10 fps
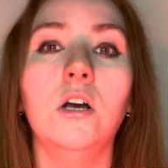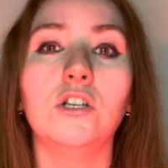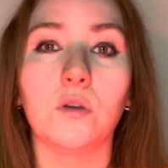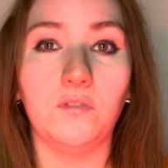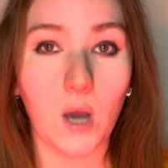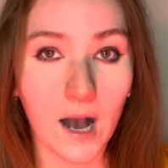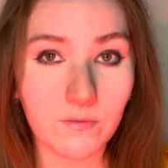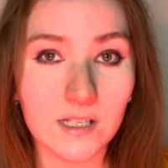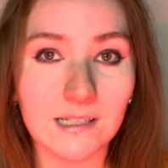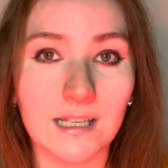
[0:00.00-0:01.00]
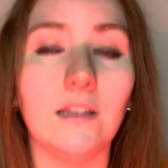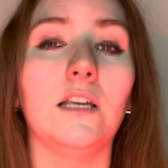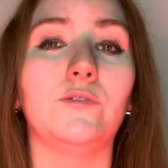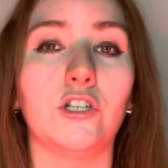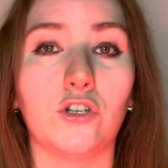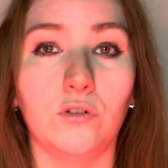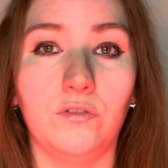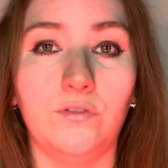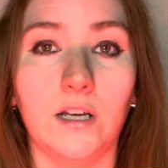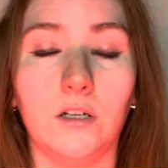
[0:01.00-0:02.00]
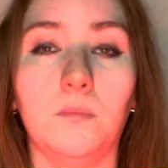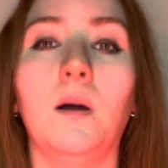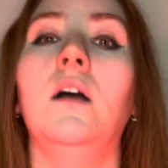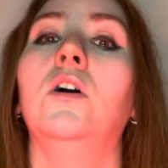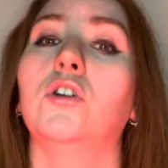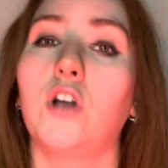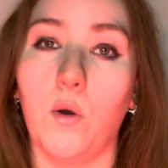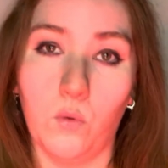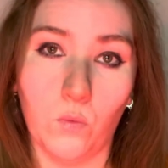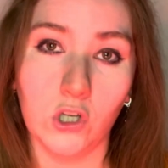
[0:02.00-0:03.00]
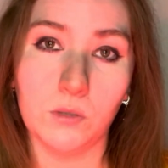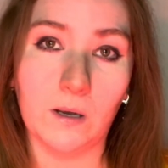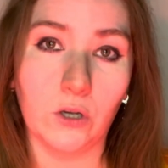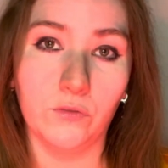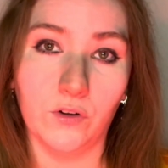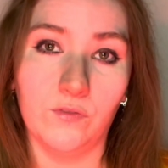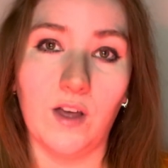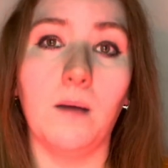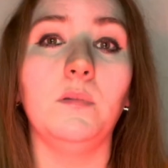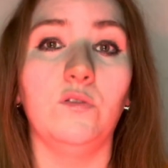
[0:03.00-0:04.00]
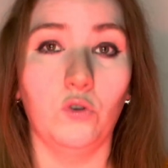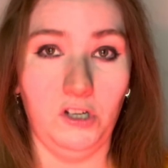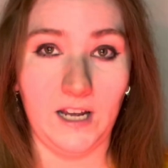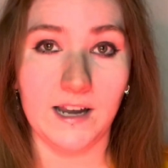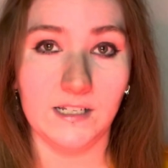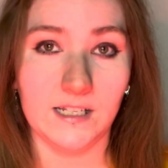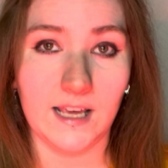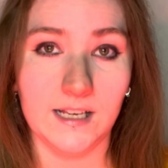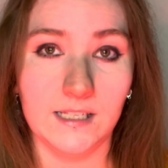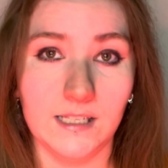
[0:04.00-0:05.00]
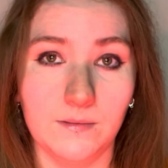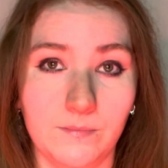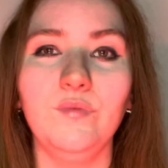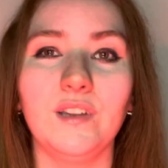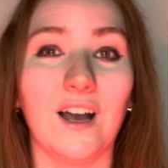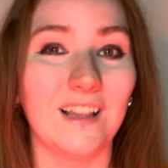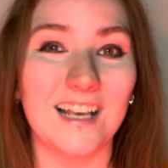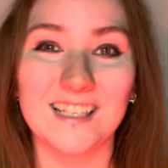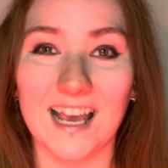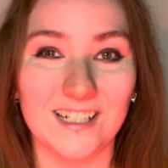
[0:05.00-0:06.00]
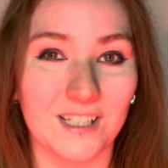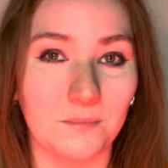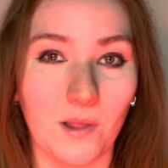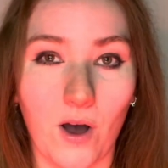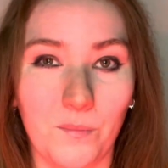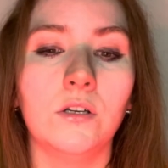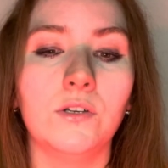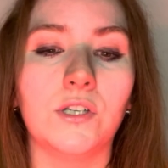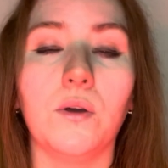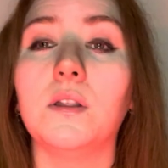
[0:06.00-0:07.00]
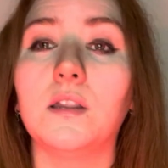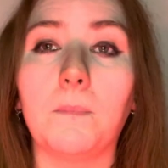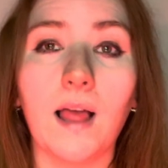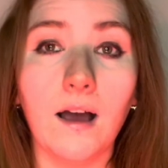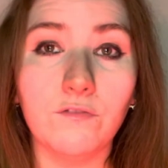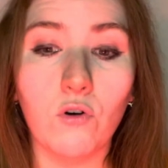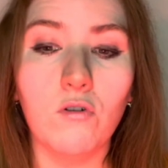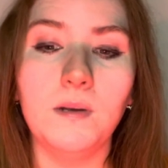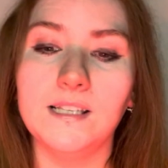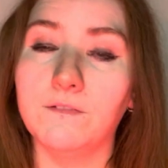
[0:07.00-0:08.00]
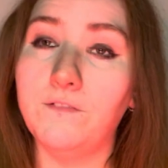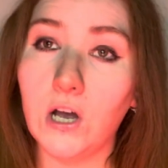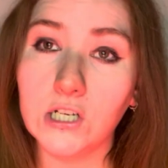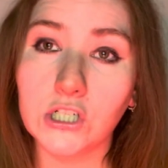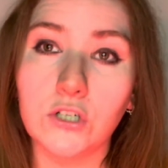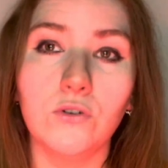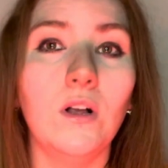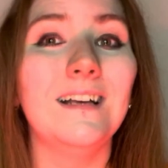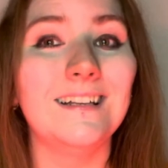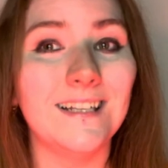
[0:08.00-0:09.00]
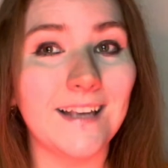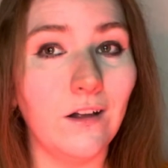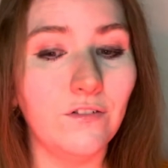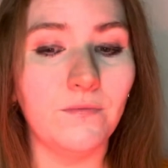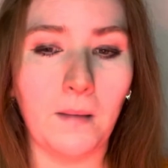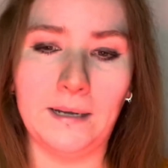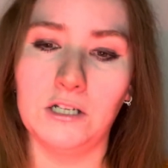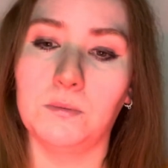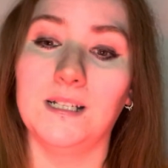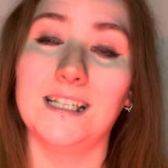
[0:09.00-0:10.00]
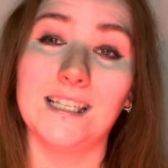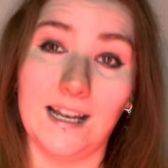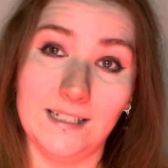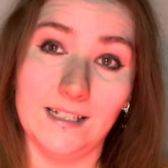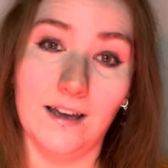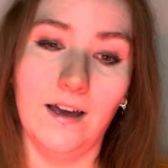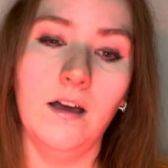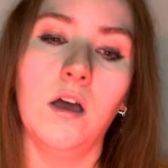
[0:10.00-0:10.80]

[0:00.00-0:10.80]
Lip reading: So if you haven't seen the original film, go and watch my cover of that before you get into this. Now let's get into the plot. So The Platform is a vertical self-management centre,